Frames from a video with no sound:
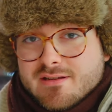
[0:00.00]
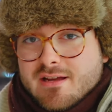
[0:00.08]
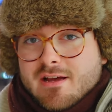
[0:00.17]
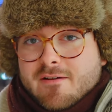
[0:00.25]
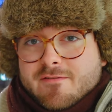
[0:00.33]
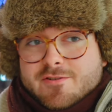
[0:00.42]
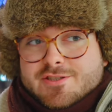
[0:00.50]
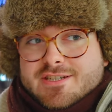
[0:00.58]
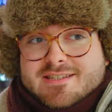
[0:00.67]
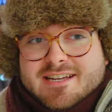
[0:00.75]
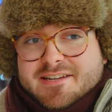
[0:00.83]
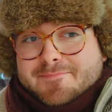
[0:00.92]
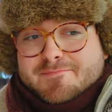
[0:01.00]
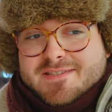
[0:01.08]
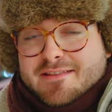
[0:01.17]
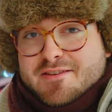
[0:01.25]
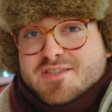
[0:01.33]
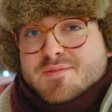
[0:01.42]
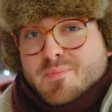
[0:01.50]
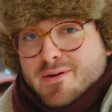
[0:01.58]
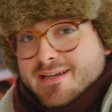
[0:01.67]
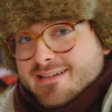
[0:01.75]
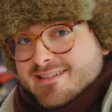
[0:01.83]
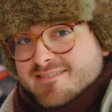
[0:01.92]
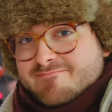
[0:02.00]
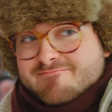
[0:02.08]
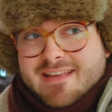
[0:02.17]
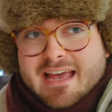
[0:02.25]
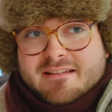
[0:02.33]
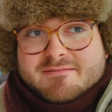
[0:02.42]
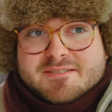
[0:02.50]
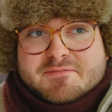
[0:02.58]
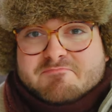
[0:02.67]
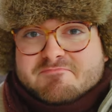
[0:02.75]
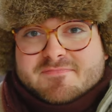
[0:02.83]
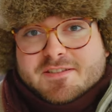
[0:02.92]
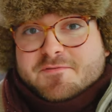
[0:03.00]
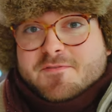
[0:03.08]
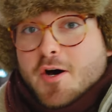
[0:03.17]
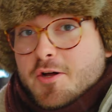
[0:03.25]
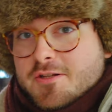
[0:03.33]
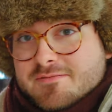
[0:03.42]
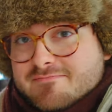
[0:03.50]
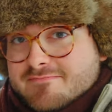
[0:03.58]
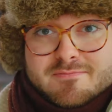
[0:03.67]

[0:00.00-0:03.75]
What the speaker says: for just like, say, the spring and the fall,